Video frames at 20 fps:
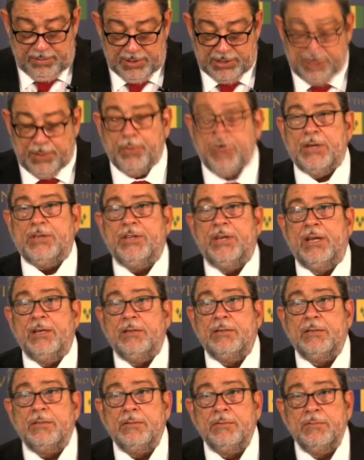Mr.
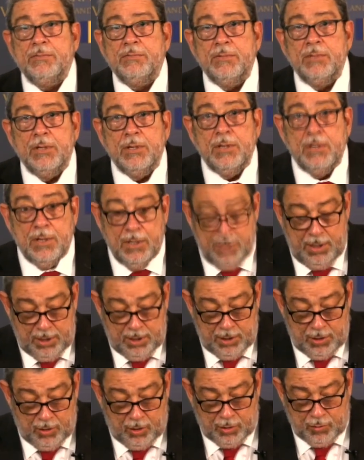President,
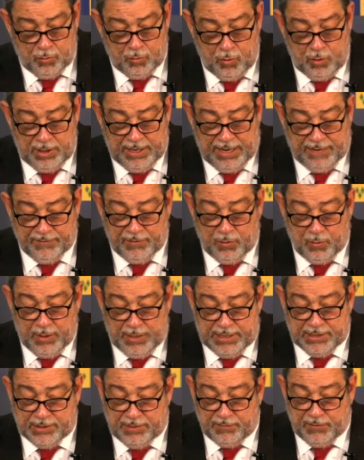not only have the
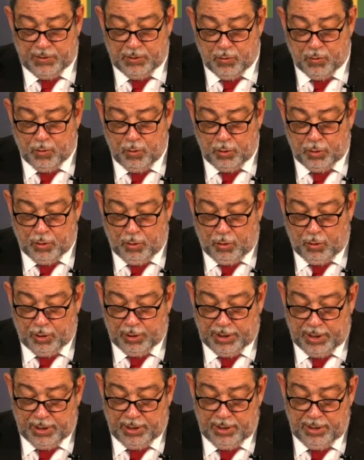ways of the old
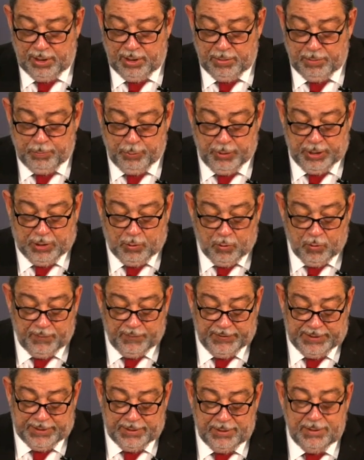order
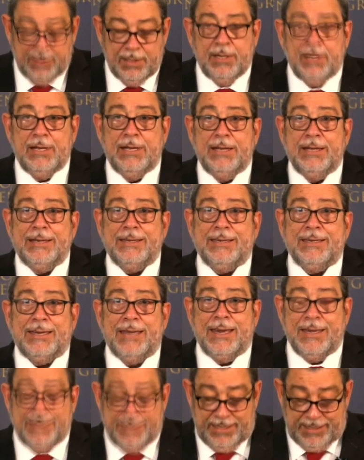pre-COVID
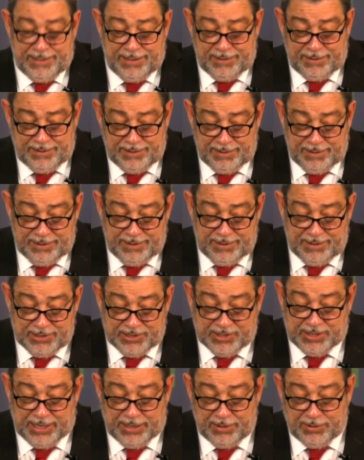tended
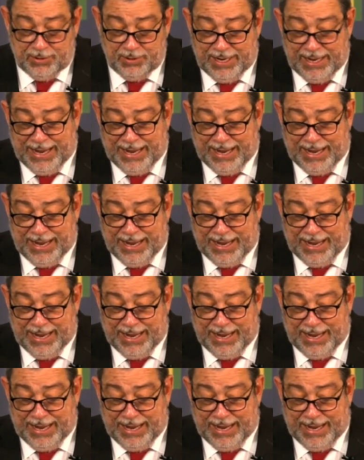still to